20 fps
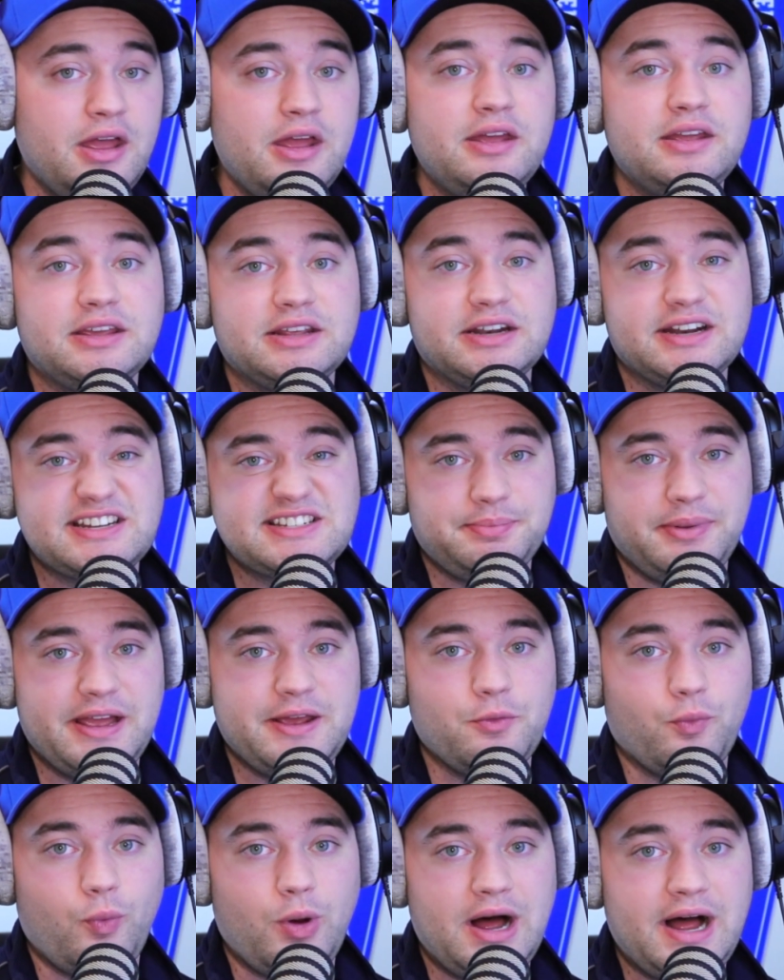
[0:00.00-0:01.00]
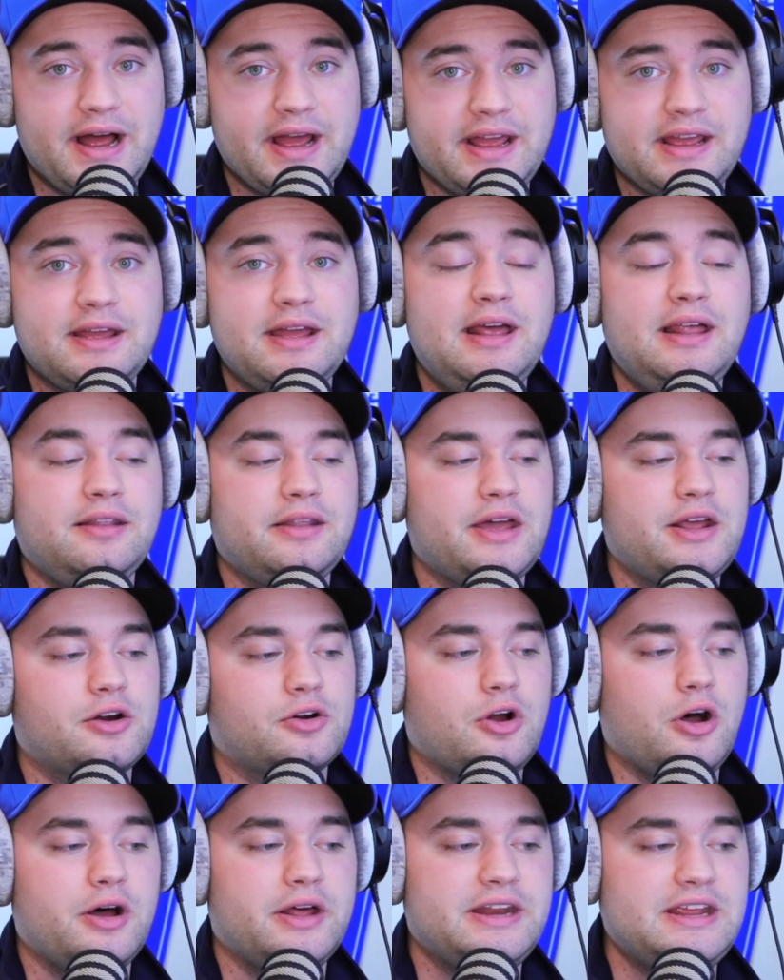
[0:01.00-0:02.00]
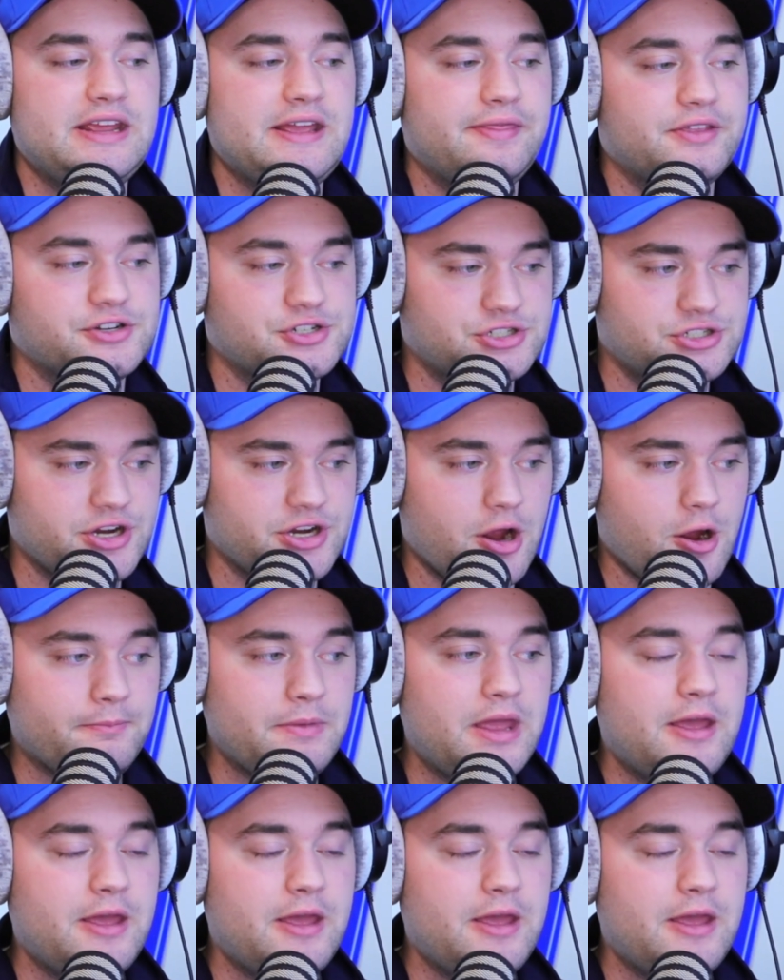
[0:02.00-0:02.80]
Going to explain why later on in the show.